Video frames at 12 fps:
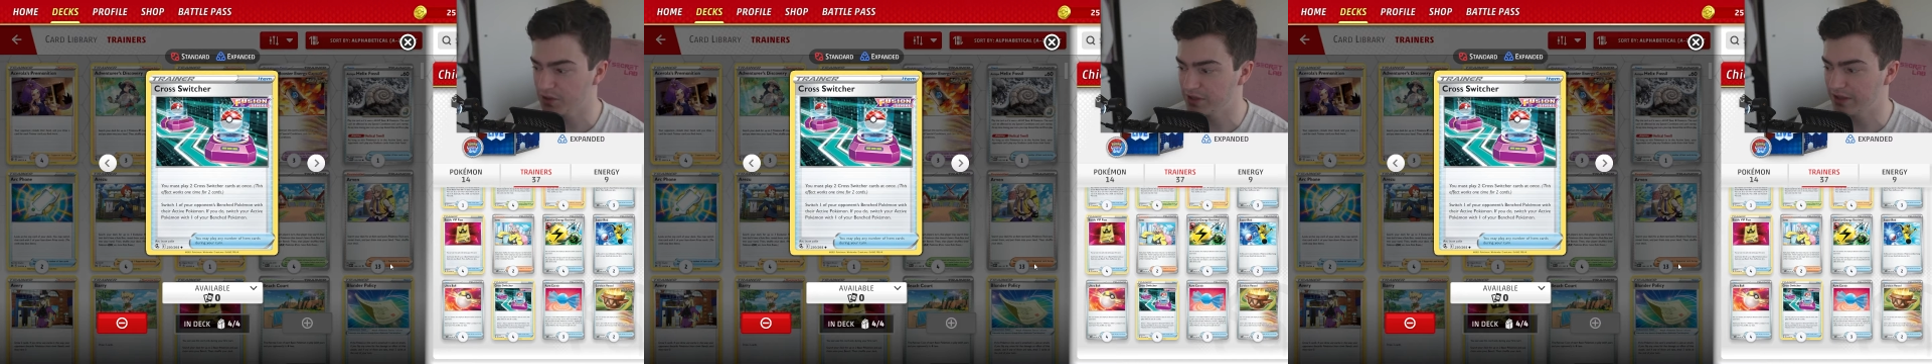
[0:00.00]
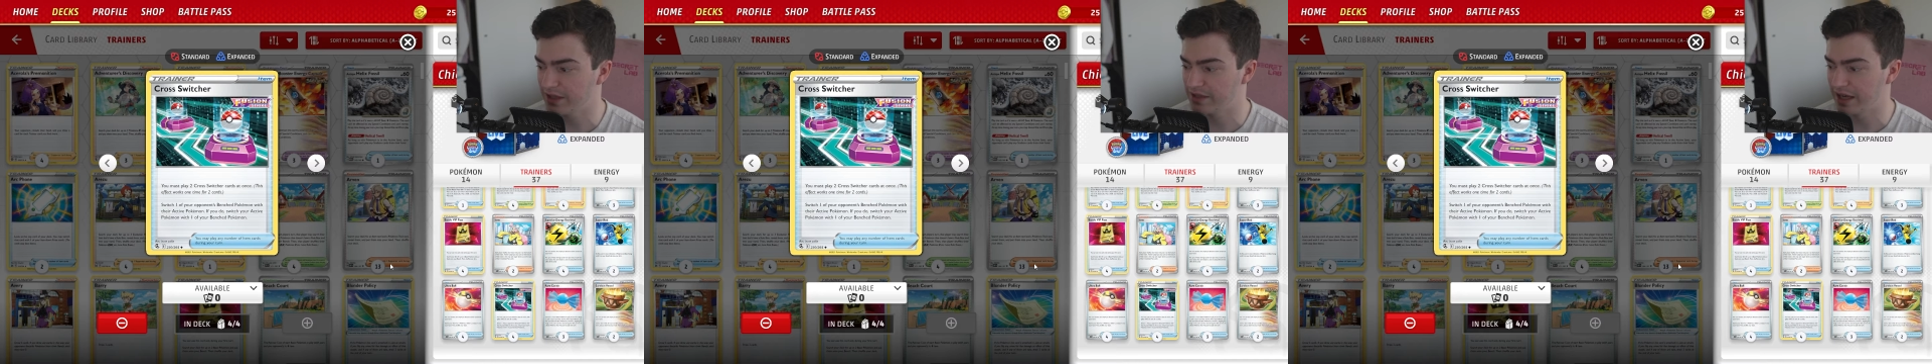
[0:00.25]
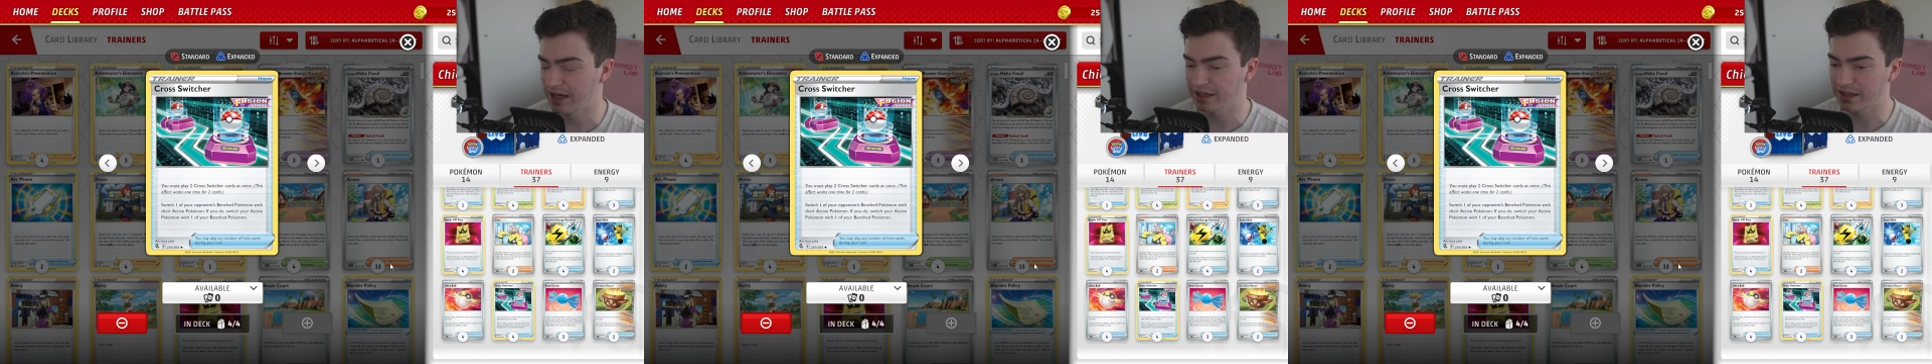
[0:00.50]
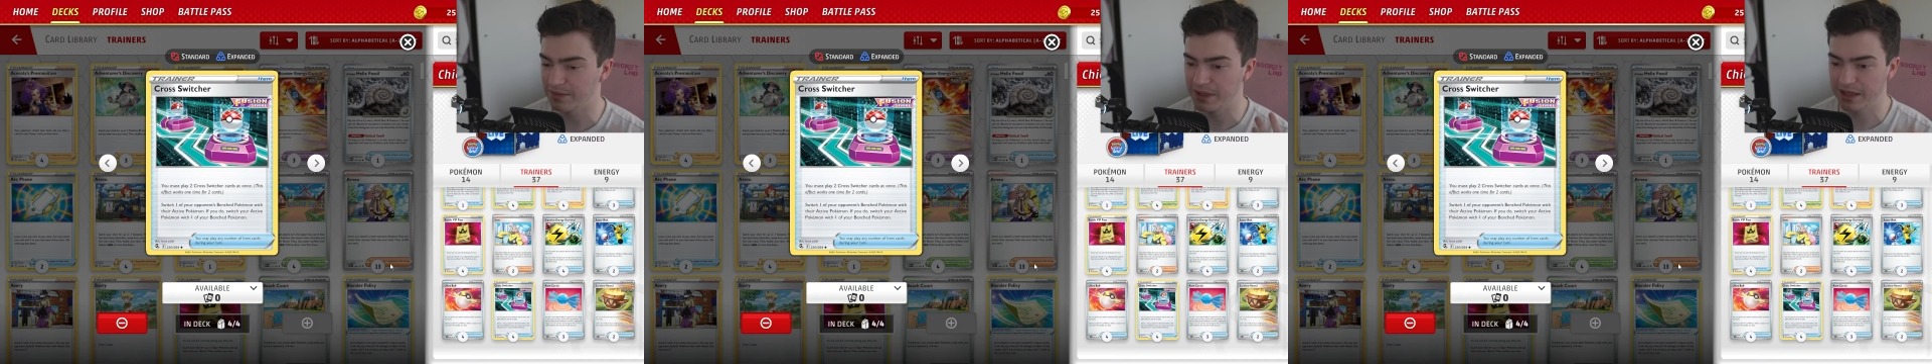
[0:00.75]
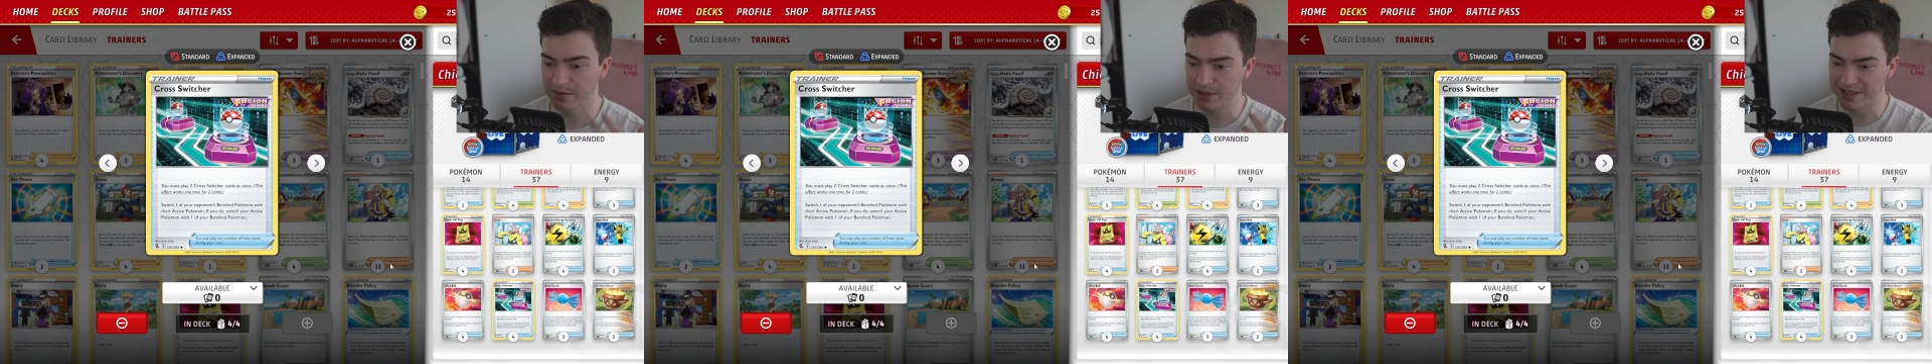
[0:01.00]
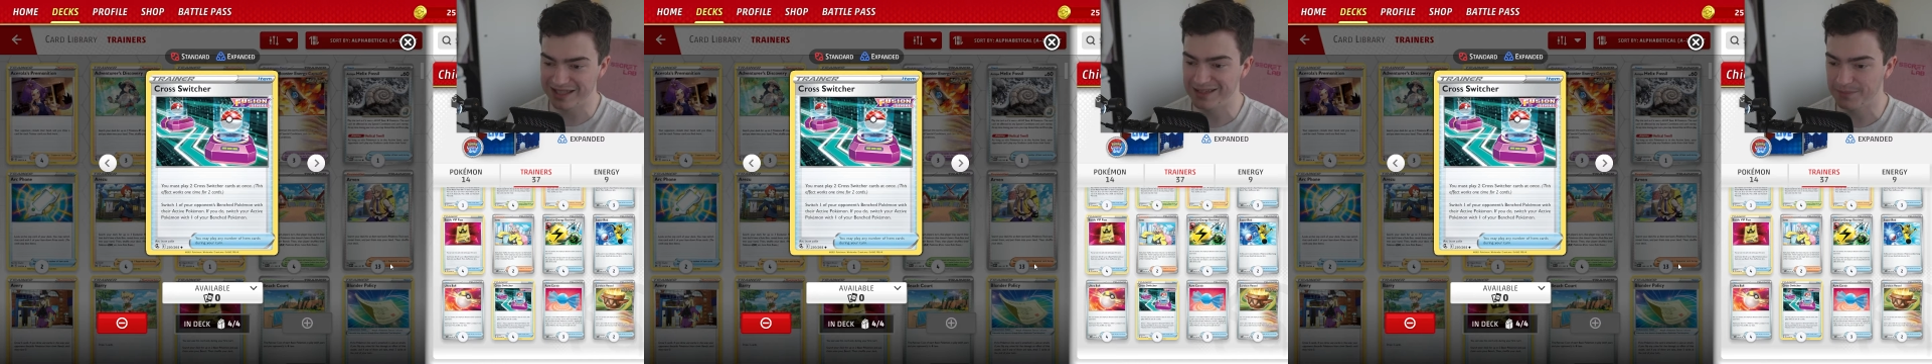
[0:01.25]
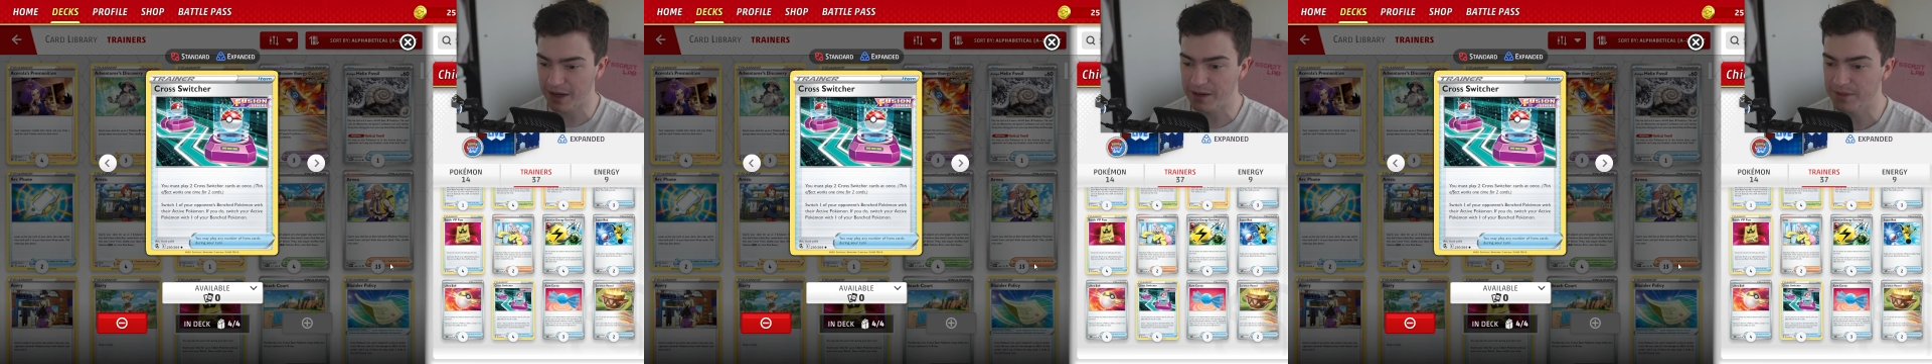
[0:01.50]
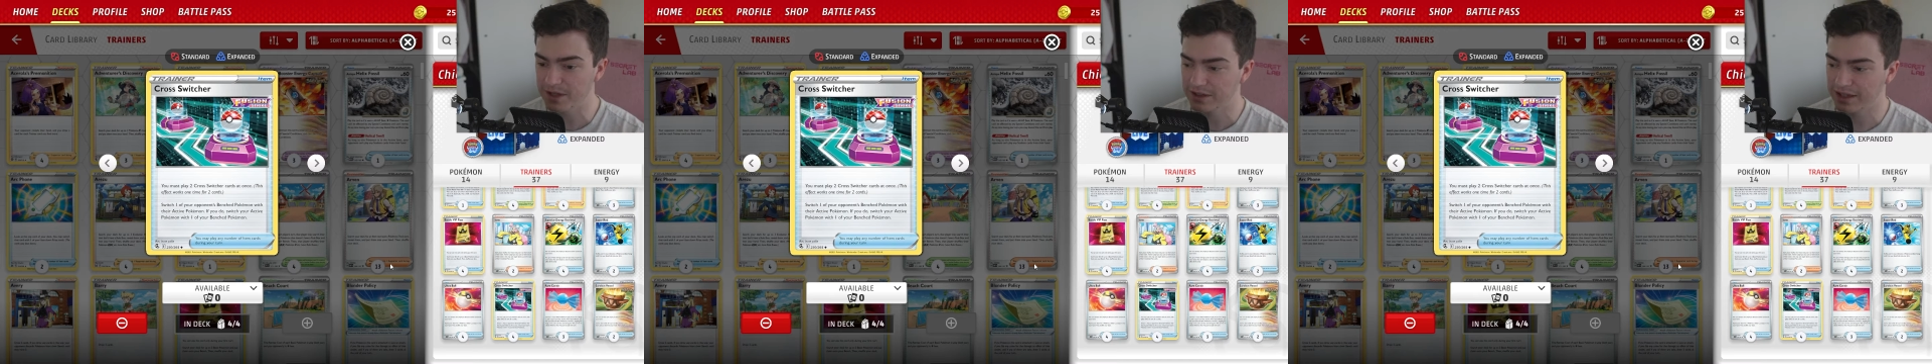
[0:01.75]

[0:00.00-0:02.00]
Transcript: to the deck, like being able to keep up.